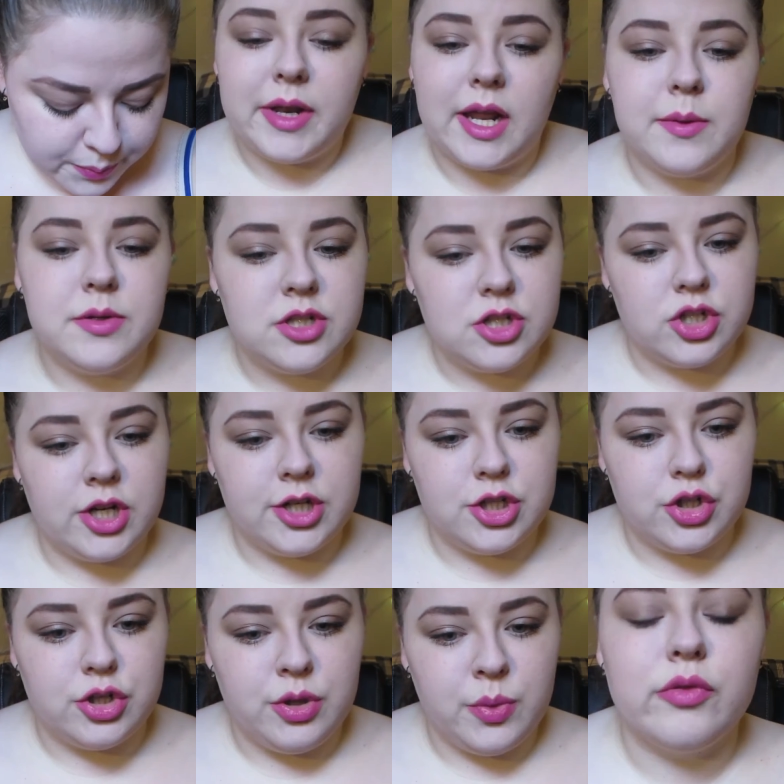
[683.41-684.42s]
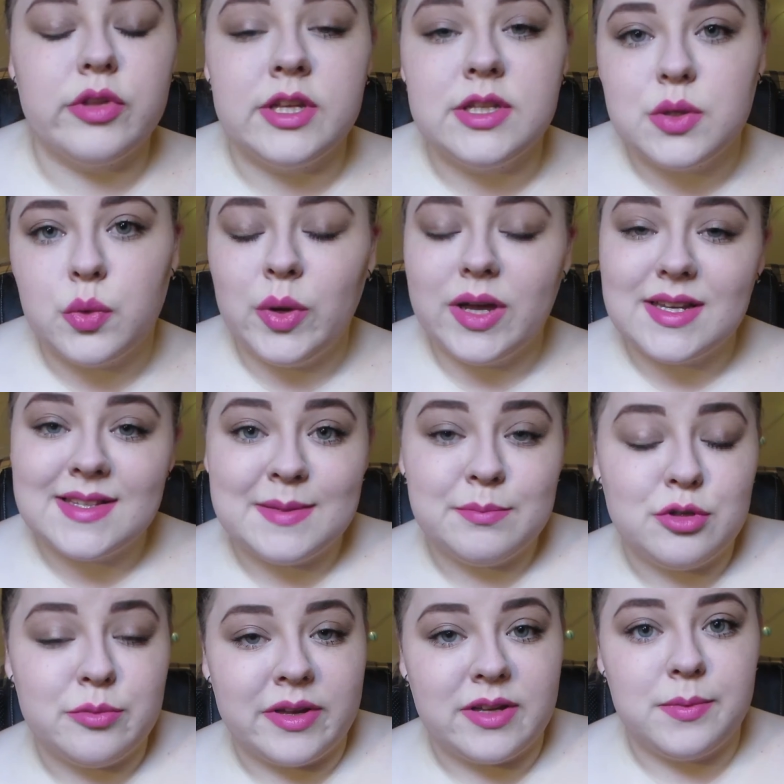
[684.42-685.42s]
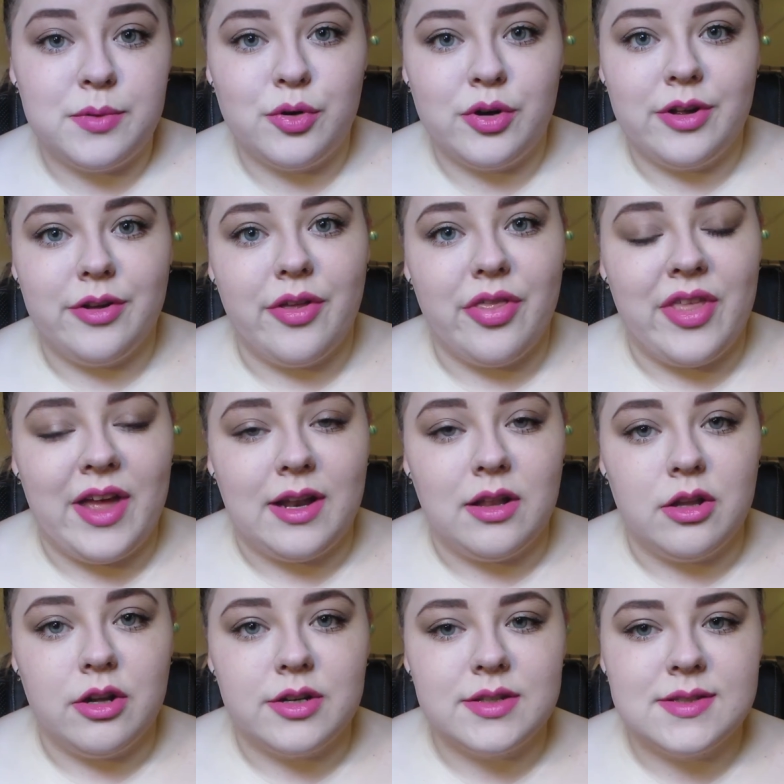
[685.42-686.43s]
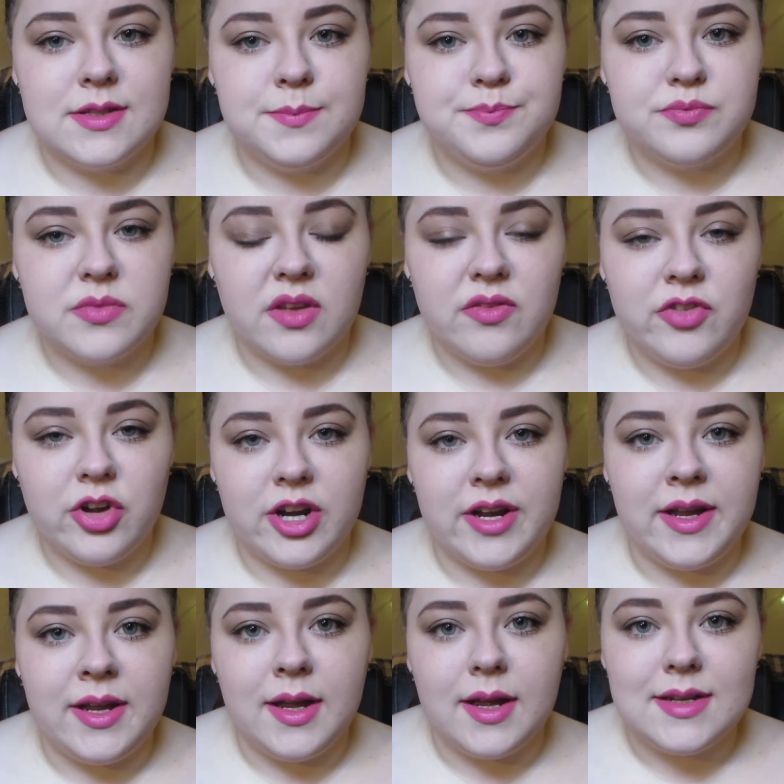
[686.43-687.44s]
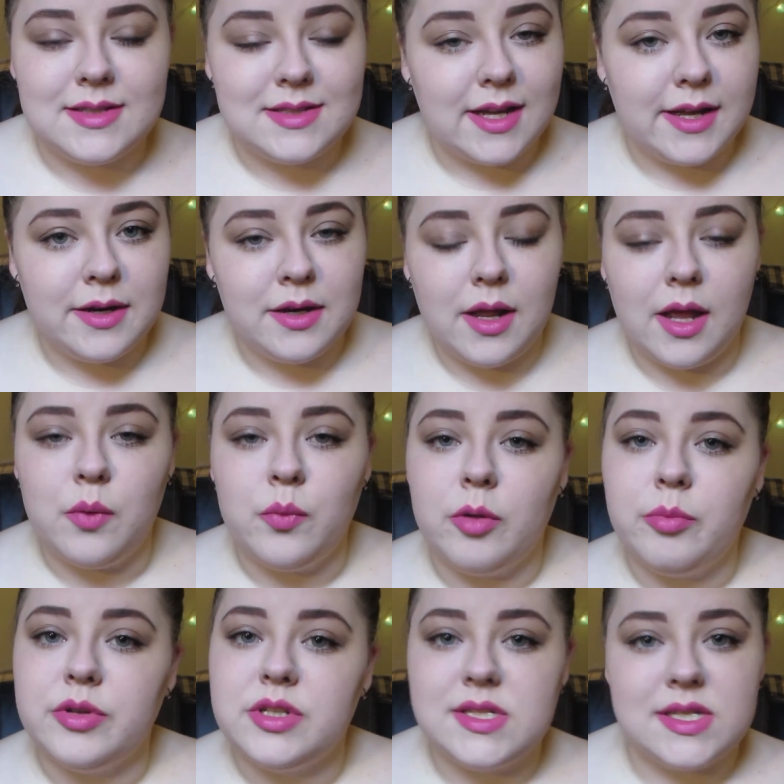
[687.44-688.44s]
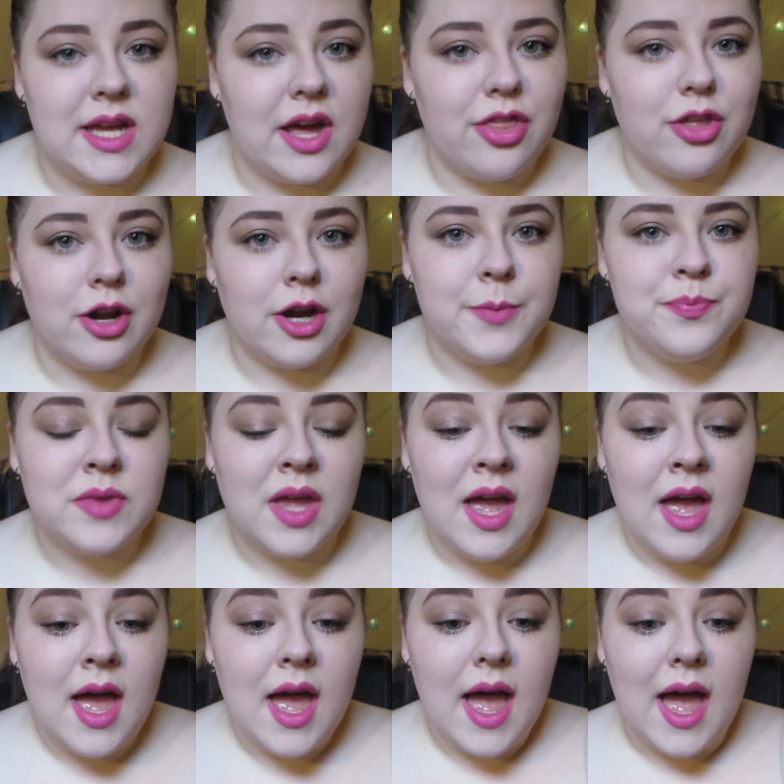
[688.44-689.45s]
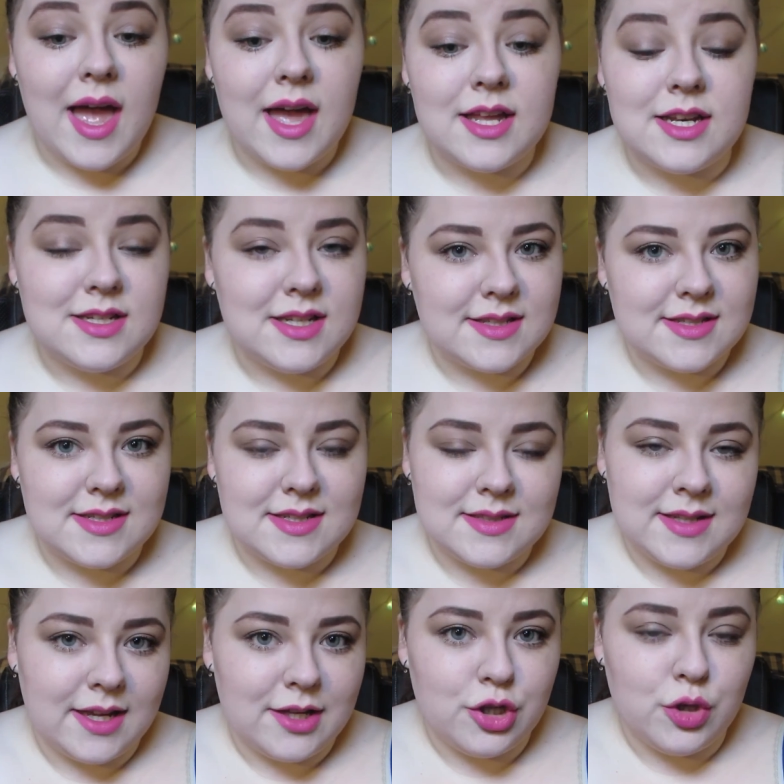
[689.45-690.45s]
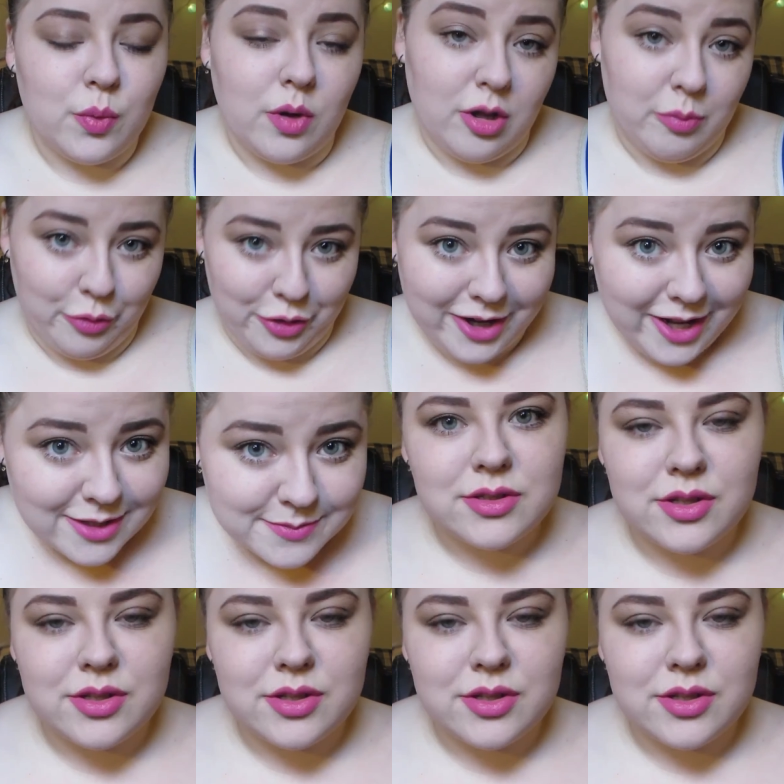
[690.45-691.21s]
But I was just trying to show you a really quick, simple makeup tutorial that looks very done and well put together and doesn't take you all morning.